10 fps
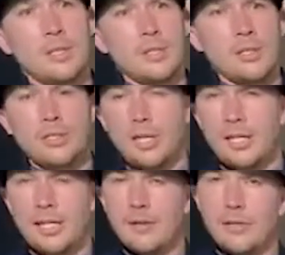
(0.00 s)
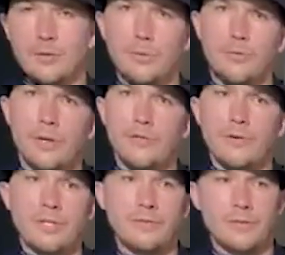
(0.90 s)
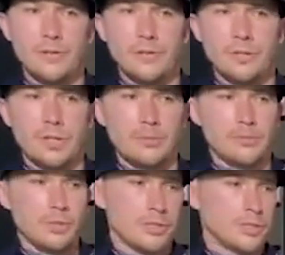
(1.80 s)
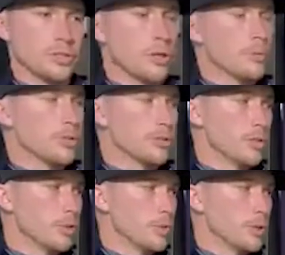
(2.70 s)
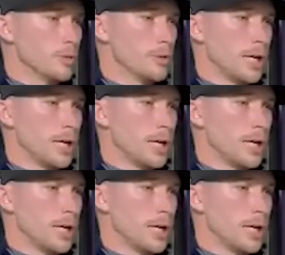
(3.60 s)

Shane Lowry. They're all very, very different at the top. Justin Thomas, another one.